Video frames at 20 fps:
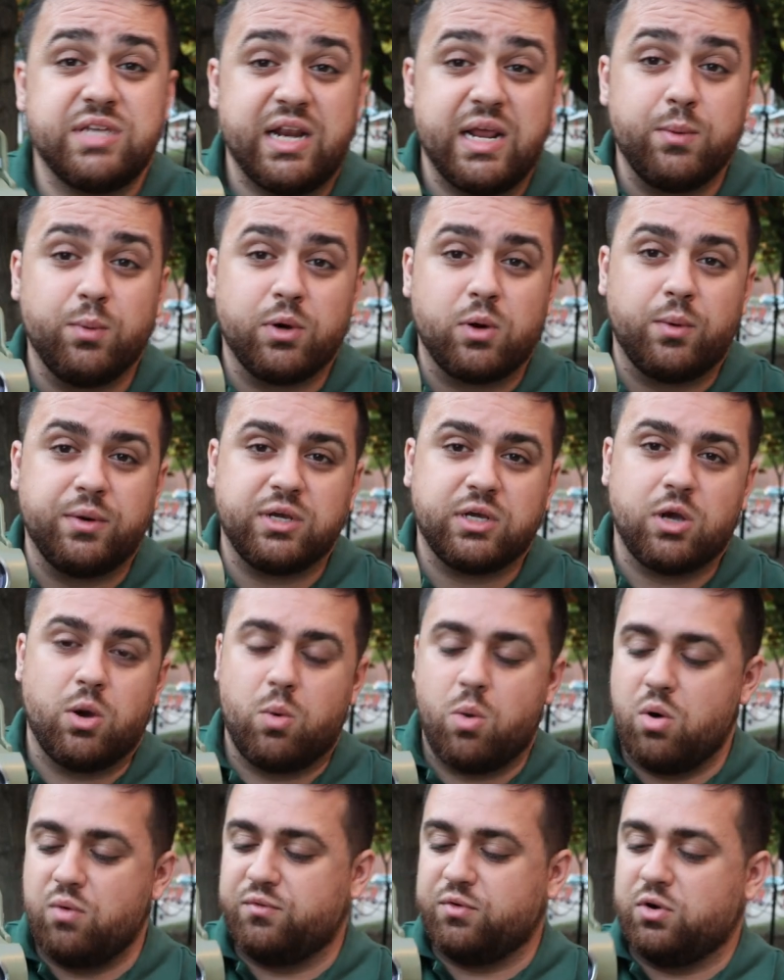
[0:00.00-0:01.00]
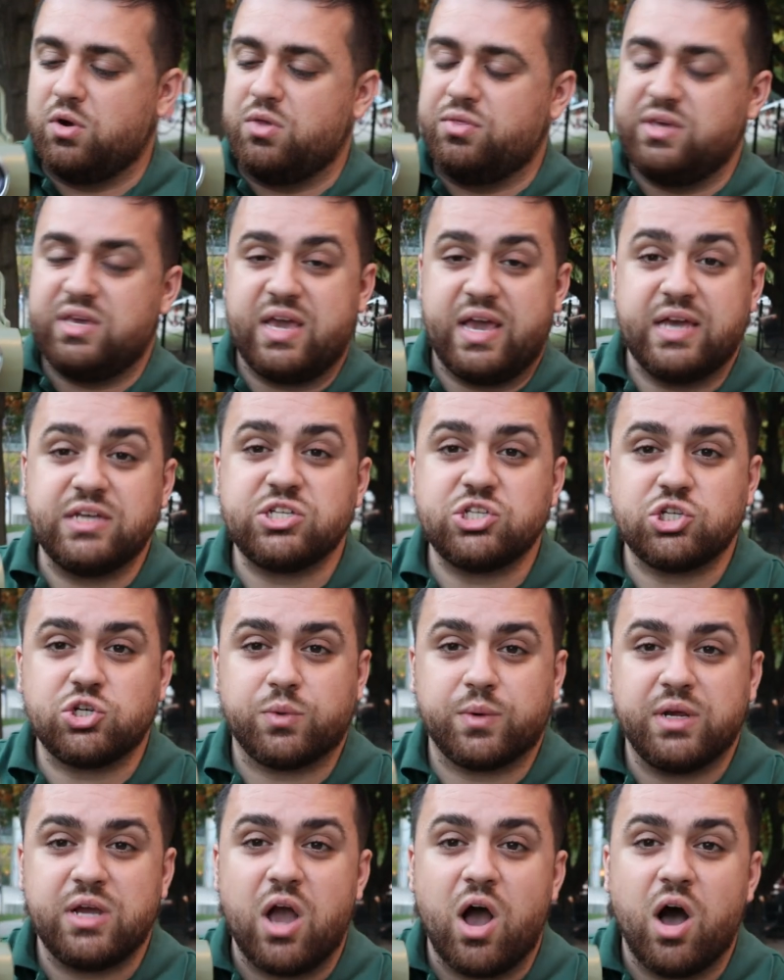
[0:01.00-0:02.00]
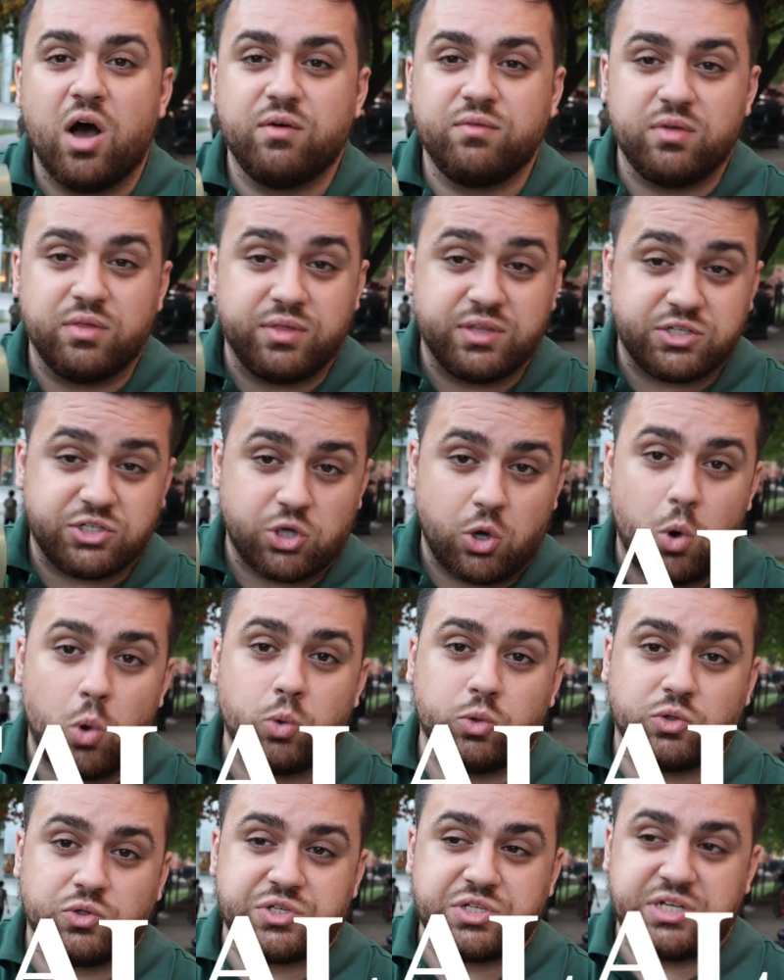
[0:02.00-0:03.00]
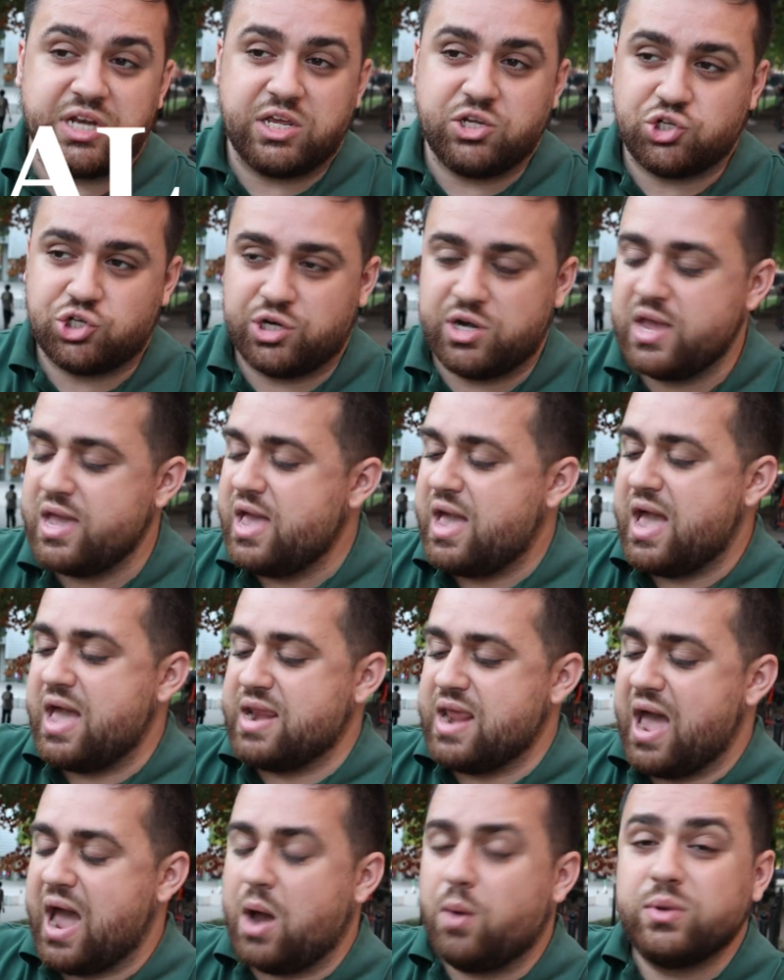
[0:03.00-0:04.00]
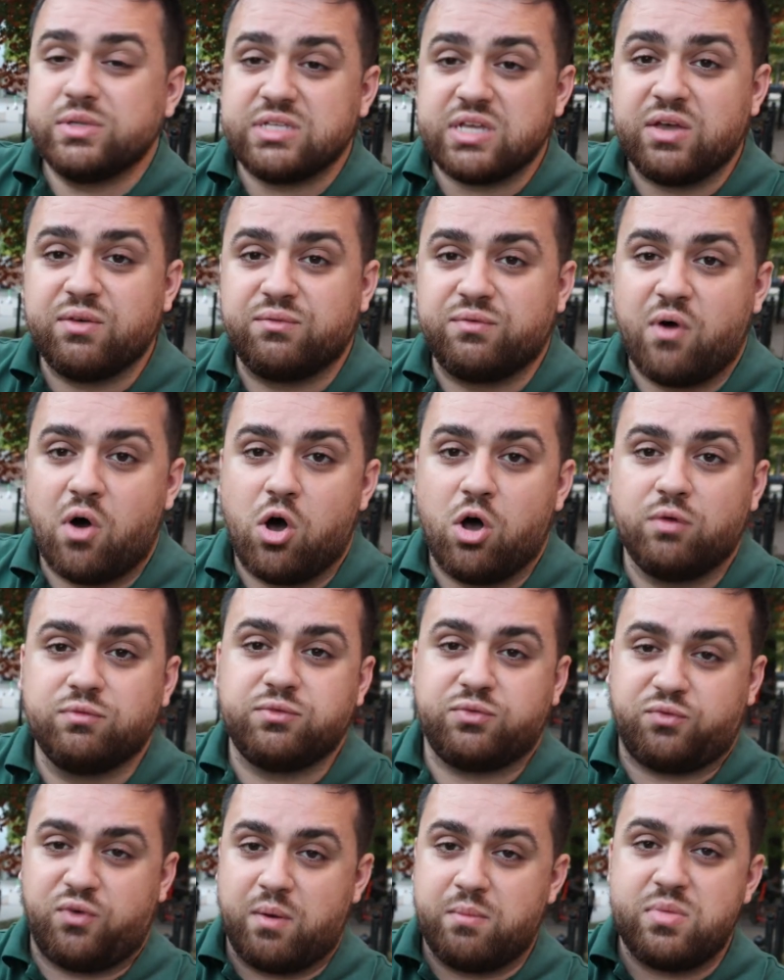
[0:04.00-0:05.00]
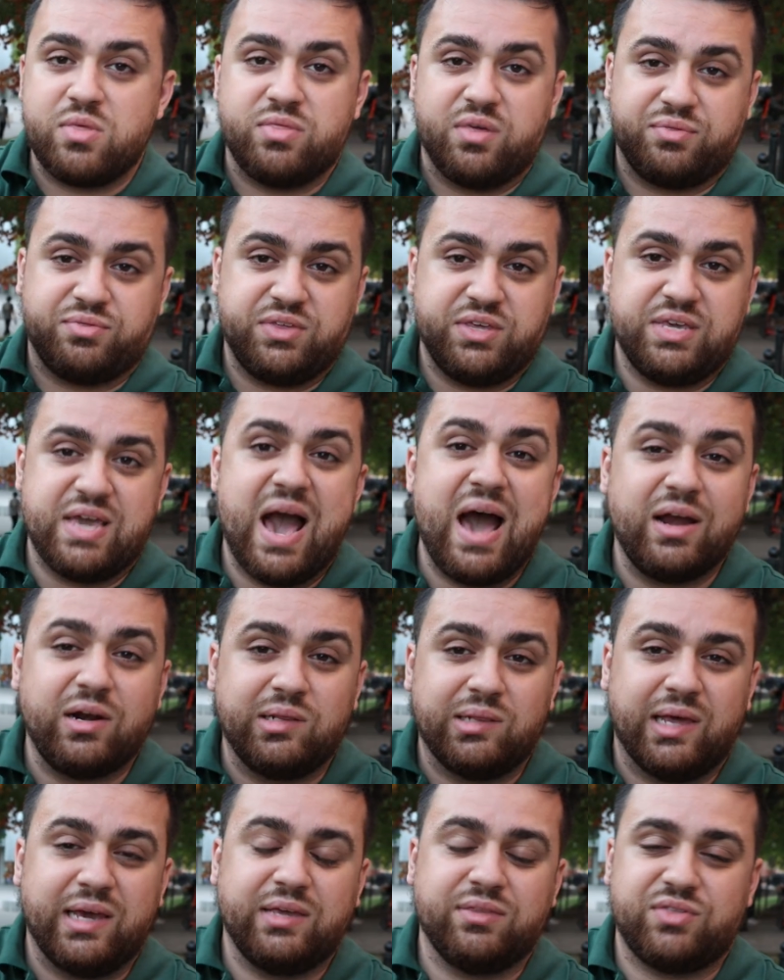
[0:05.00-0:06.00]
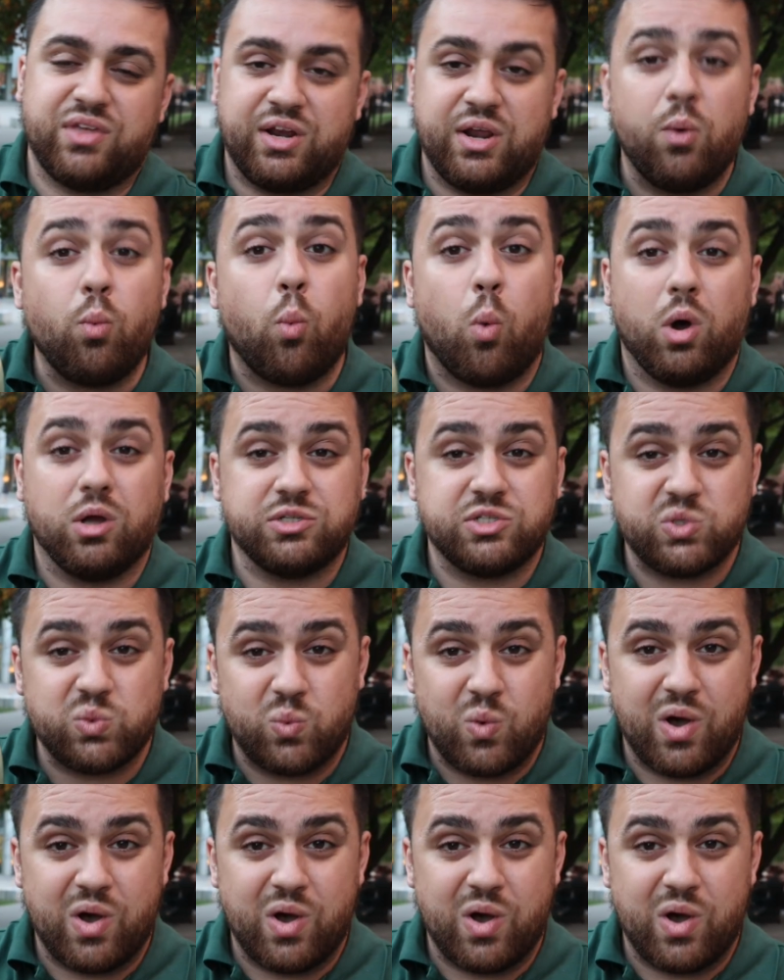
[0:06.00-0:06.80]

Today we're going to go over the history of the total station and how it's evolved from the theodolite that it once